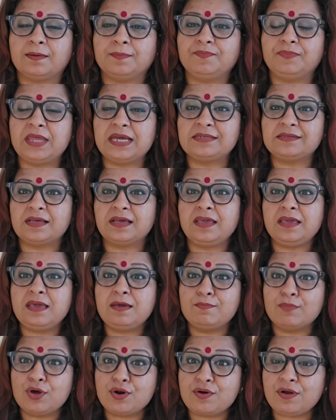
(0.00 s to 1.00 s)
there's
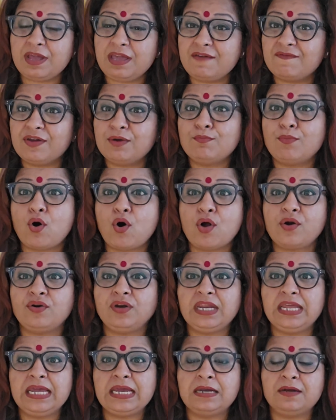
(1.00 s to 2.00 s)
an even more
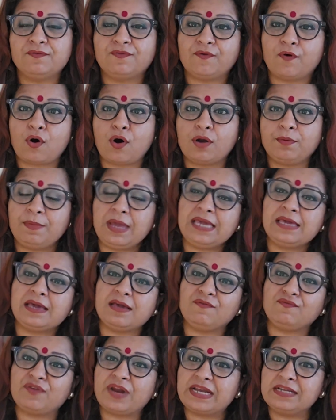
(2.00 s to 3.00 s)
need for
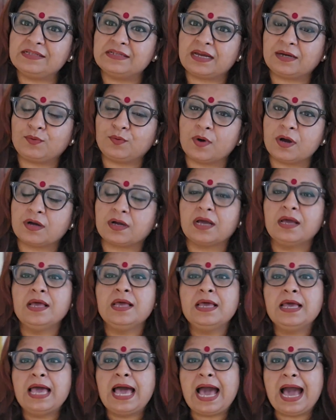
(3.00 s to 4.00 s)
making friends at work.
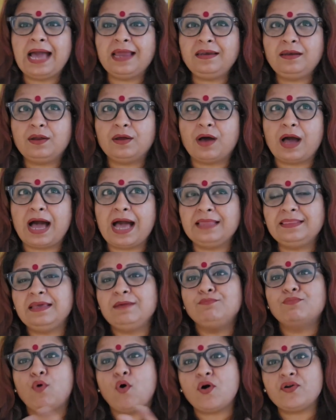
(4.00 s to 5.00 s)
And I
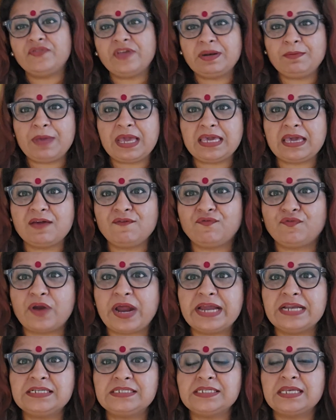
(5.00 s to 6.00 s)
think more than making
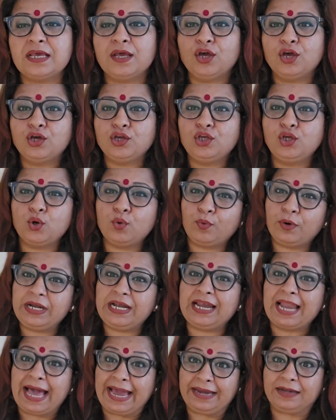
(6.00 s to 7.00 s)
friends, you would
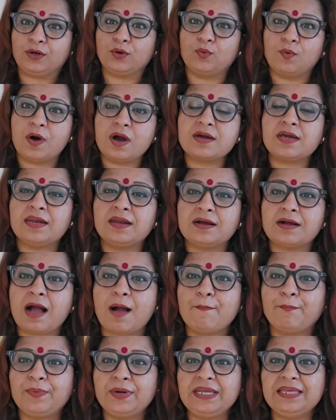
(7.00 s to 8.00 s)
like to work in a
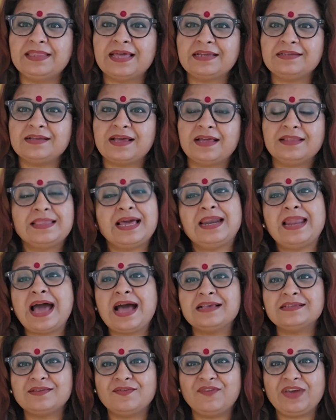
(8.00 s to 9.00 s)
company that
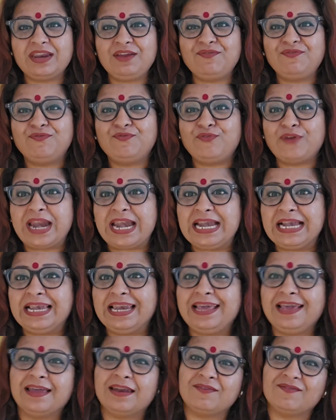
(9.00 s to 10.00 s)
has a very
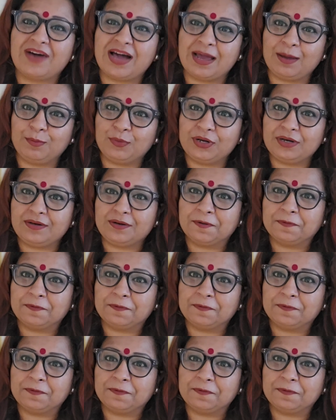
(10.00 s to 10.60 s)
friendly environment.